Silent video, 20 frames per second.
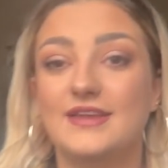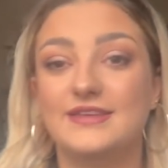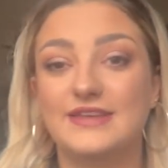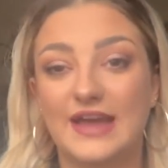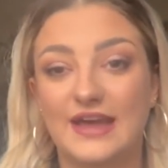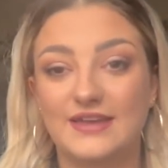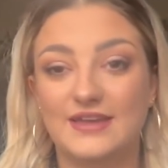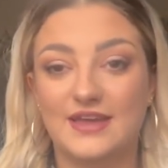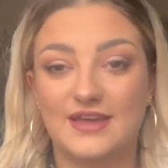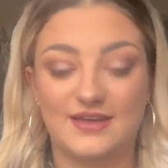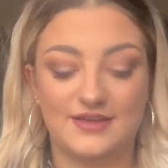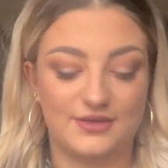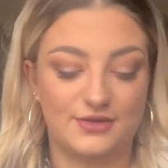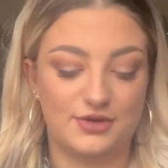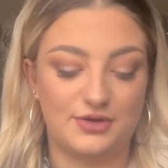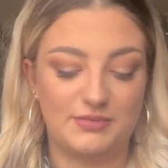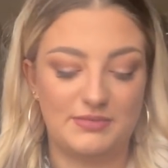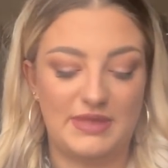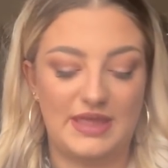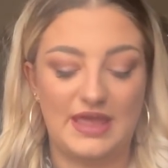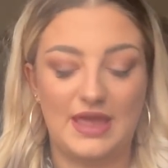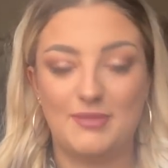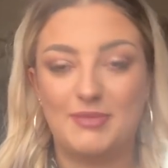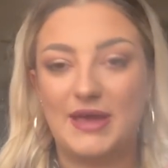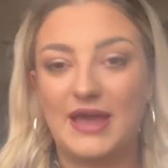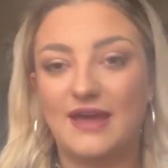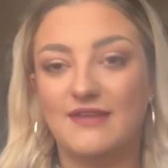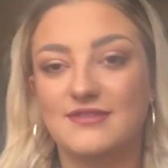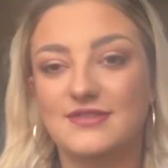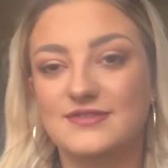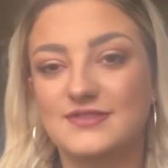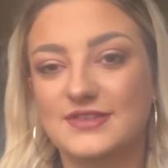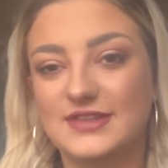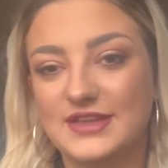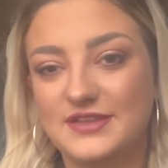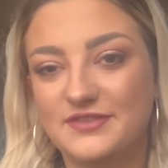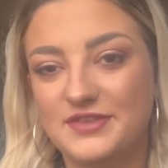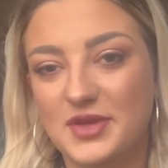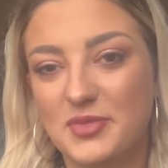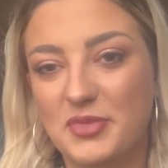Nana got me a pair of
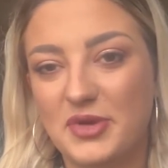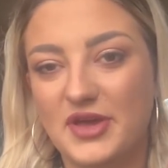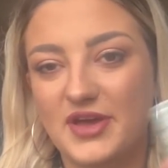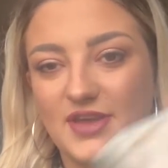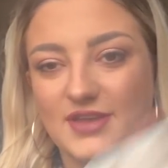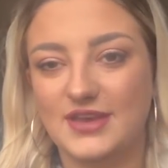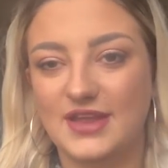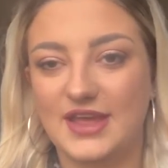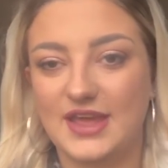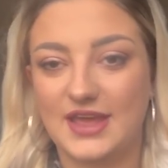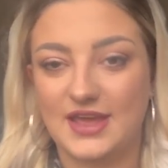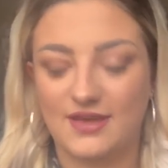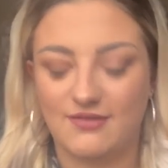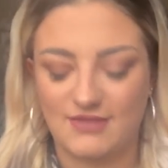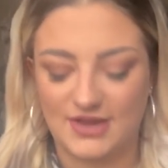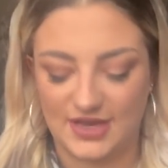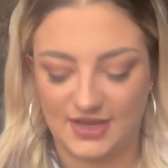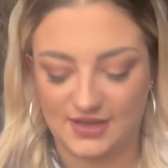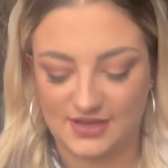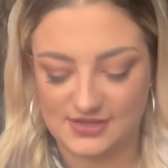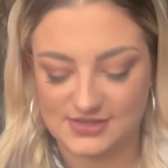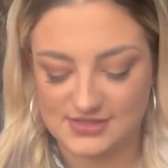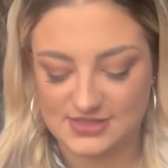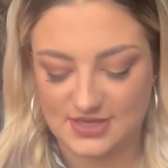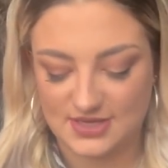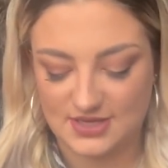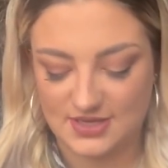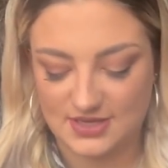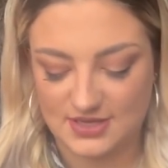Olivia Burton earrings,